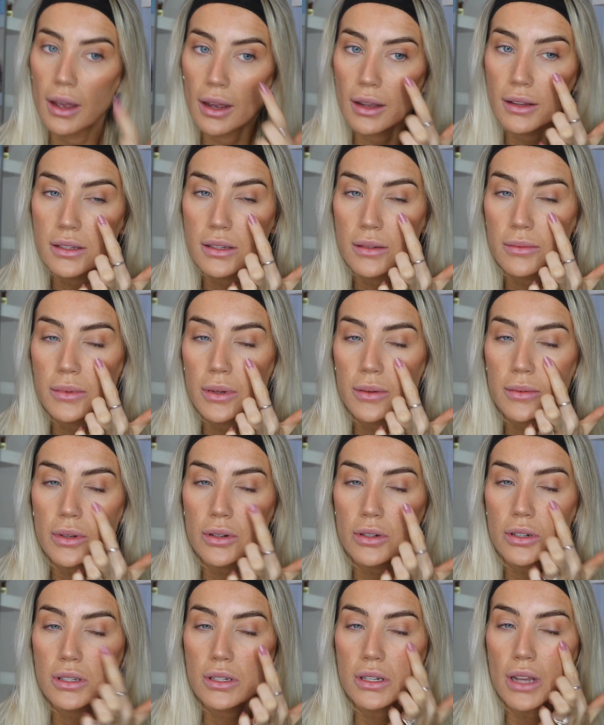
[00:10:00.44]
and sometimes
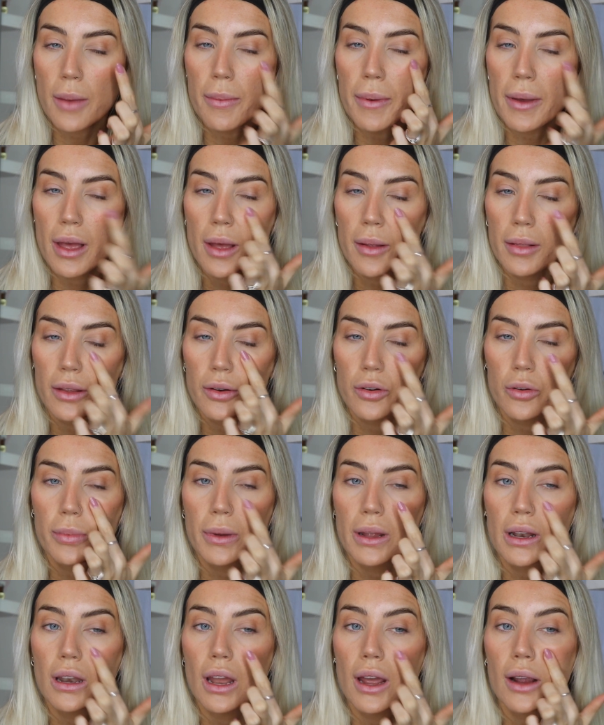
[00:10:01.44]
I'll just tap it a little
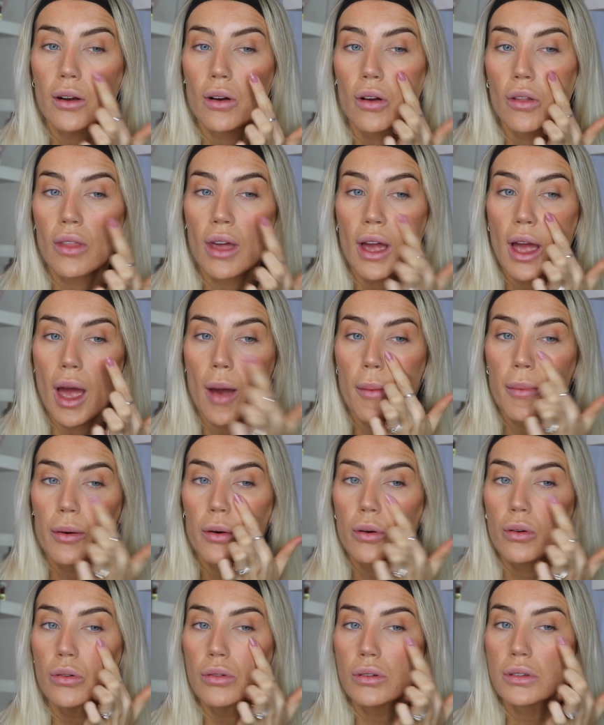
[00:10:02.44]
bit like on the
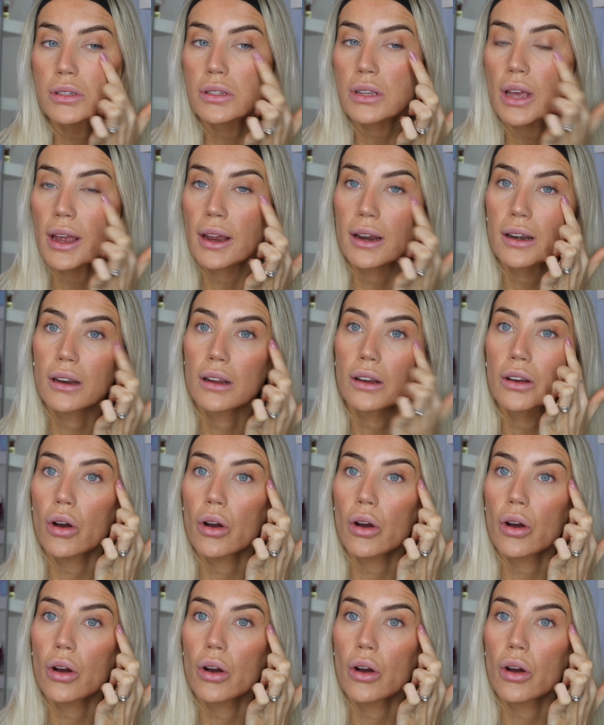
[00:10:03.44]
apples and